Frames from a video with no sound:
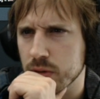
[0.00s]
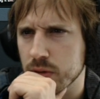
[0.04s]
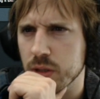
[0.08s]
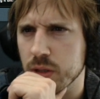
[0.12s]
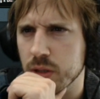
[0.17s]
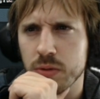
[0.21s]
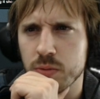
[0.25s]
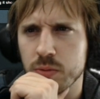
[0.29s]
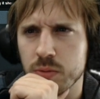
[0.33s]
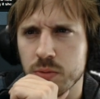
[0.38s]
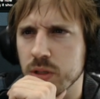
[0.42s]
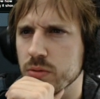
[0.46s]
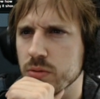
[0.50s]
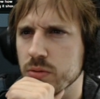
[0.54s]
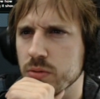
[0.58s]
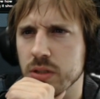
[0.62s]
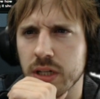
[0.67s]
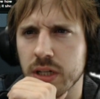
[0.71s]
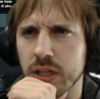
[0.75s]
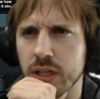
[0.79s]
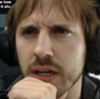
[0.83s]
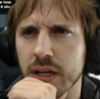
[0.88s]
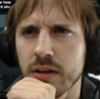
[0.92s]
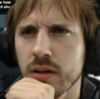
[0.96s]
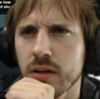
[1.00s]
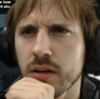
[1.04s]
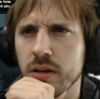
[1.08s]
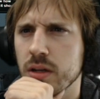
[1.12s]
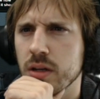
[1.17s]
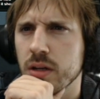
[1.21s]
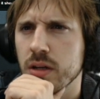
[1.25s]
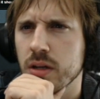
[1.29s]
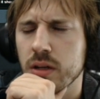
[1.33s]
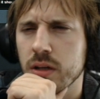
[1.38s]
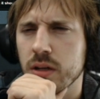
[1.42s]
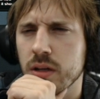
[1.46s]
Whoa, whoa, whoa, okay.
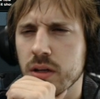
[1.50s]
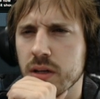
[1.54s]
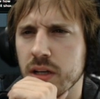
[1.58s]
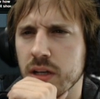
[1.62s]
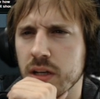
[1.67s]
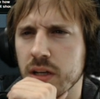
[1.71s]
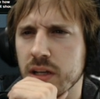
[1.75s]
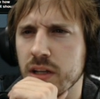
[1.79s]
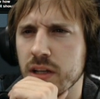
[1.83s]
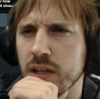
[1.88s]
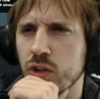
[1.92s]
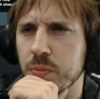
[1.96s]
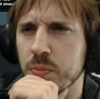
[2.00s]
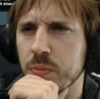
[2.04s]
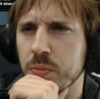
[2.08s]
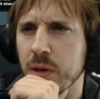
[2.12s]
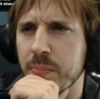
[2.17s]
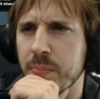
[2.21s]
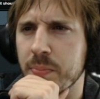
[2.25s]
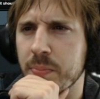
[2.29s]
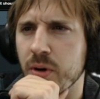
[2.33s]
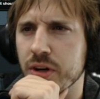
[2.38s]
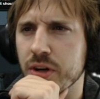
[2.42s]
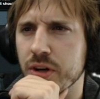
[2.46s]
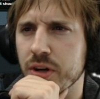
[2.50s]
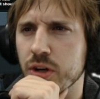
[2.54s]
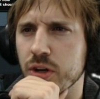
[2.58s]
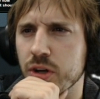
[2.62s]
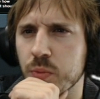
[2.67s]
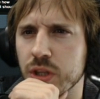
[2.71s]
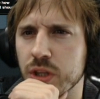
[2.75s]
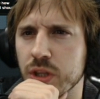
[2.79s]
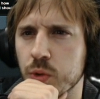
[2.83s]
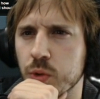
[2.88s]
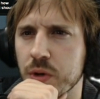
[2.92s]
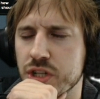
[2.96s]
He need to be a
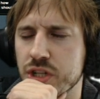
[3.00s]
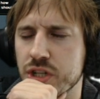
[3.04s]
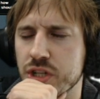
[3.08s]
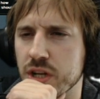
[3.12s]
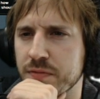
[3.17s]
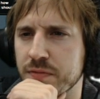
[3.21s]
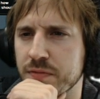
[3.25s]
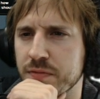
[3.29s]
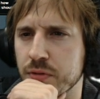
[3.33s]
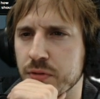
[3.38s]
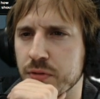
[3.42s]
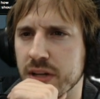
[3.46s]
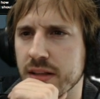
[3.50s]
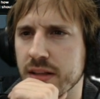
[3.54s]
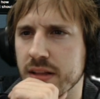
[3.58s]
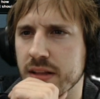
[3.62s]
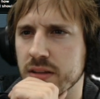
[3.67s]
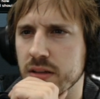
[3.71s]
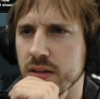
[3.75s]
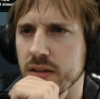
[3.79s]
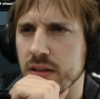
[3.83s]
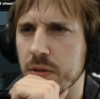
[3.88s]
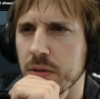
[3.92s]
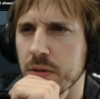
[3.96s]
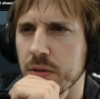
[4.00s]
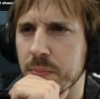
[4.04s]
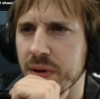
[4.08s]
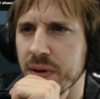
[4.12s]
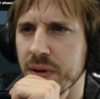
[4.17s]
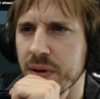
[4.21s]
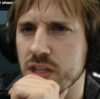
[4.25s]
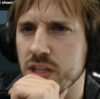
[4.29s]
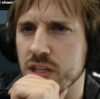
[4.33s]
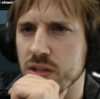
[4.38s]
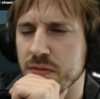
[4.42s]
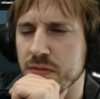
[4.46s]
partner with Twitch, and for that you need a
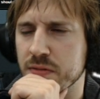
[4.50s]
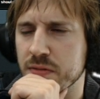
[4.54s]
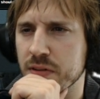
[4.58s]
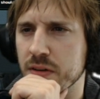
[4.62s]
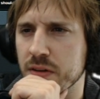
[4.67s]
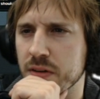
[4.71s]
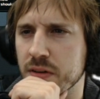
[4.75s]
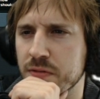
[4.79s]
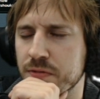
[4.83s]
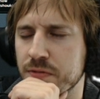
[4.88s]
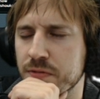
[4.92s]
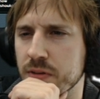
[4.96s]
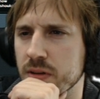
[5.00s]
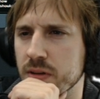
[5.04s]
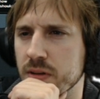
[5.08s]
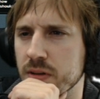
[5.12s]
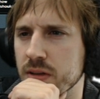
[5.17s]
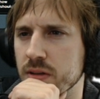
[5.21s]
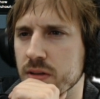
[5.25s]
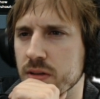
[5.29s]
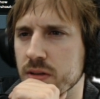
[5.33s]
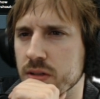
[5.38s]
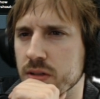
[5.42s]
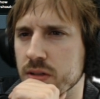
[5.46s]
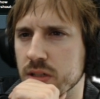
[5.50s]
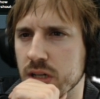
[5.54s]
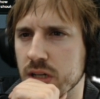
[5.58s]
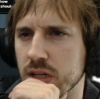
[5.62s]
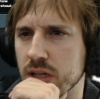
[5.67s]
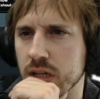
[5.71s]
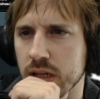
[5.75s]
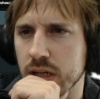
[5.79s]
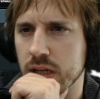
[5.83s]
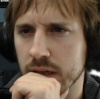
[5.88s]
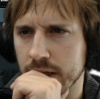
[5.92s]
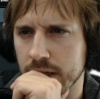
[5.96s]
base of uh, a...
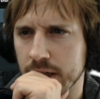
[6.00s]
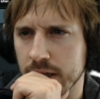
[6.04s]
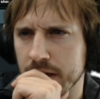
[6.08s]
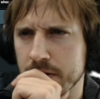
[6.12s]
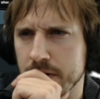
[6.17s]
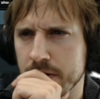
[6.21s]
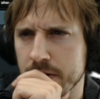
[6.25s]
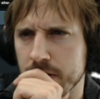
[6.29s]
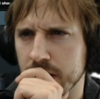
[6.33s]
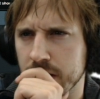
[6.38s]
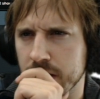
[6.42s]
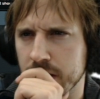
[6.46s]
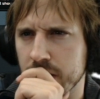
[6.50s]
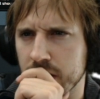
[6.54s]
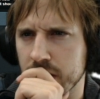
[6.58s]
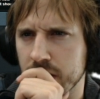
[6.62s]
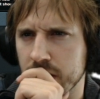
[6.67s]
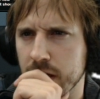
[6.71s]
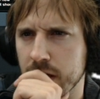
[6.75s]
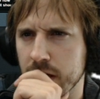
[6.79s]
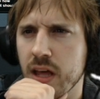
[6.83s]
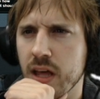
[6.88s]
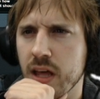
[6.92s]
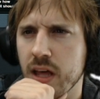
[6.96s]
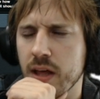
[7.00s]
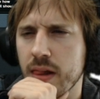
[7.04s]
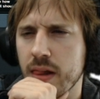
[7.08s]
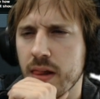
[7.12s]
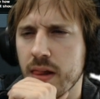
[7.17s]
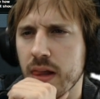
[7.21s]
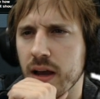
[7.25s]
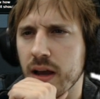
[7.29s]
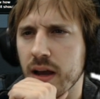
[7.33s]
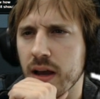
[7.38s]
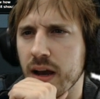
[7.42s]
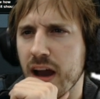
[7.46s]
Okay, okay, okay.
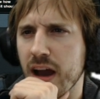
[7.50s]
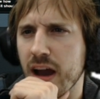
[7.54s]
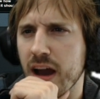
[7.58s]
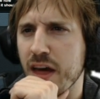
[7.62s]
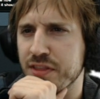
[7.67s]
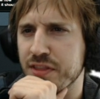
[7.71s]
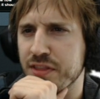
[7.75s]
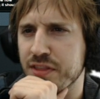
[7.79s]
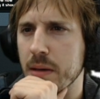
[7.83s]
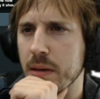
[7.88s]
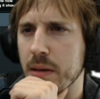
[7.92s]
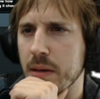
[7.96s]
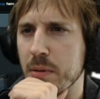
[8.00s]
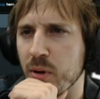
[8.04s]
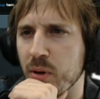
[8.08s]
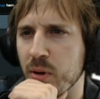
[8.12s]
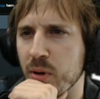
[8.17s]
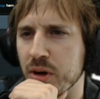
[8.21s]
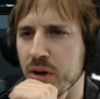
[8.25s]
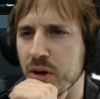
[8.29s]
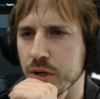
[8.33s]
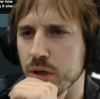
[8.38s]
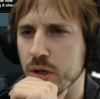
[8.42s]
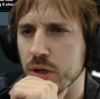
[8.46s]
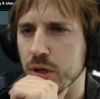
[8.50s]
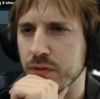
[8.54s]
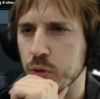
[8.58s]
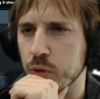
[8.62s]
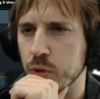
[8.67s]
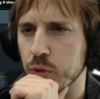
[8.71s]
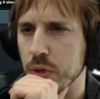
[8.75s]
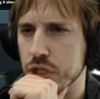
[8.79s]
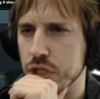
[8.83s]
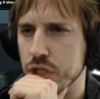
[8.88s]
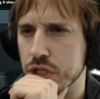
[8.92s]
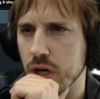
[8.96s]
Uh, I think I'm a partner
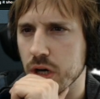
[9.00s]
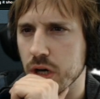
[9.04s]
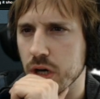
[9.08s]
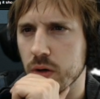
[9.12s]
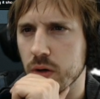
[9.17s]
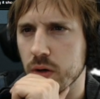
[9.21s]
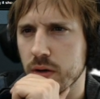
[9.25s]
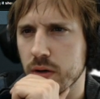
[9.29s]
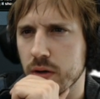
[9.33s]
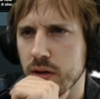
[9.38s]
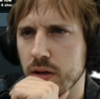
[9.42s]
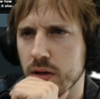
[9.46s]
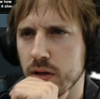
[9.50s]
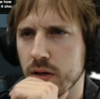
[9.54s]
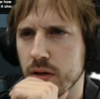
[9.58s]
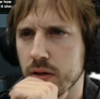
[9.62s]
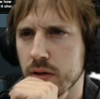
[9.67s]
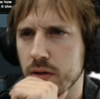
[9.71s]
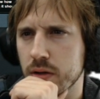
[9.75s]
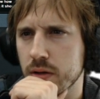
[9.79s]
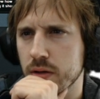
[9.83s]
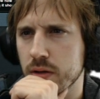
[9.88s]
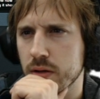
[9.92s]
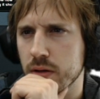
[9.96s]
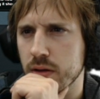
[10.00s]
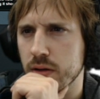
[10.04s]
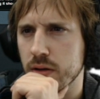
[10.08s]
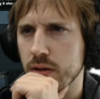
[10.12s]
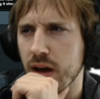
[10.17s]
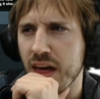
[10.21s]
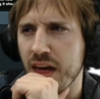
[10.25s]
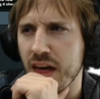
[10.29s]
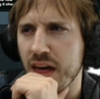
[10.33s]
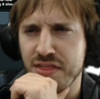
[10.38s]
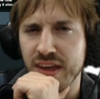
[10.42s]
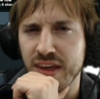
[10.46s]
of Twitch, though.
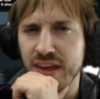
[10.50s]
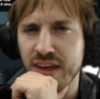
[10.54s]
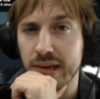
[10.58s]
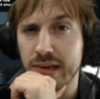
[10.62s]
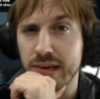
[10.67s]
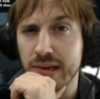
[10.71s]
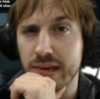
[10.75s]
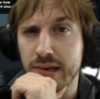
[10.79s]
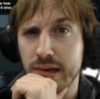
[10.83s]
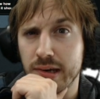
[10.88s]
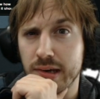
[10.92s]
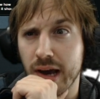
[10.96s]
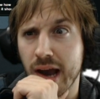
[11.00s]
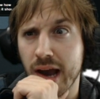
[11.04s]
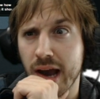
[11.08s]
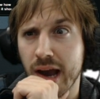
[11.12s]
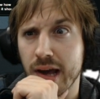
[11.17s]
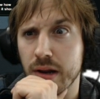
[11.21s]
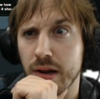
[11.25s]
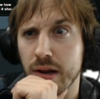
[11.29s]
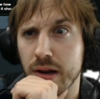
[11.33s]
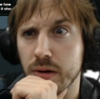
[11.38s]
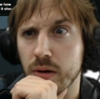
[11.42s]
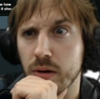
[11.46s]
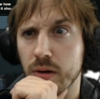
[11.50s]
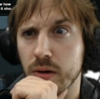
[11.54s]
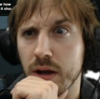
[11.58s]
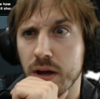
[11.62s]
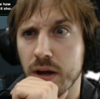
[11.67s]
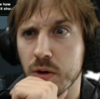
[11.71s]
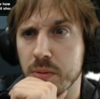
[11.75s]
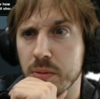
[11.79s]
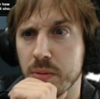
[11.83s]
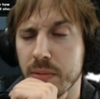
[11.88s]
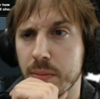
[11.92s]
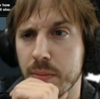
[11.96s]
I think. I don't know,
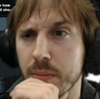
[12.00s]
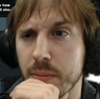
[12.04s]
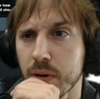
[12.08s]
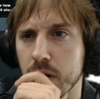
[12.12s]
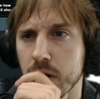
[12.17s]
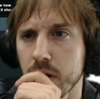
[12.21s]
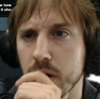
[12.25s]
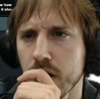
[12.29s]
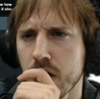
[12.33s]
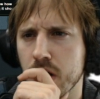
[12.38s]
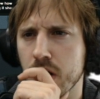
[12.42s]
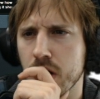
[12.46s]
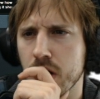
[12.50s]
I don't remember.